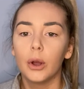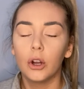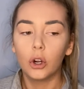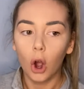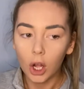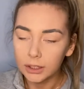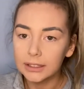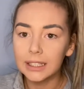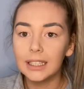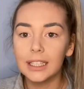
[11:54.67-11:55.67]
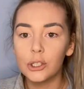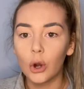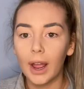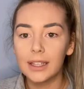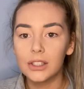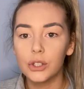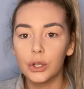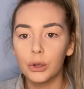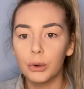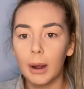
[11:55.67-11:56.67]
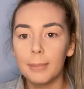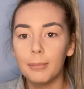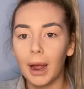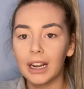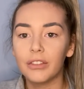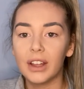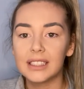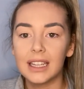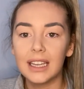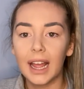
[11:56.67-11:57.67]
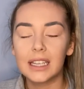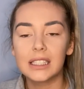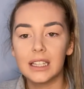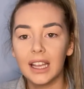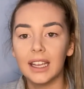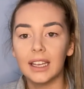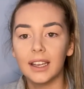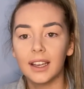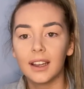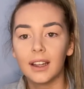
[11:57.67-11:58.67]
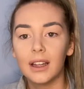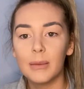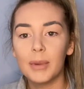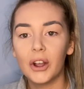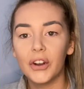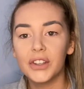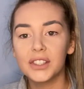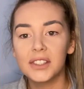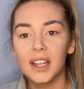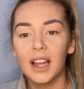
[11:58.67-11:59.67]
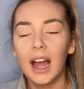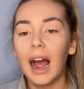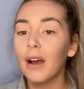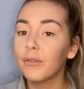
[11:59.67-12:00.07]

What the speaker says: constantly trying to manifest the next thing. Because at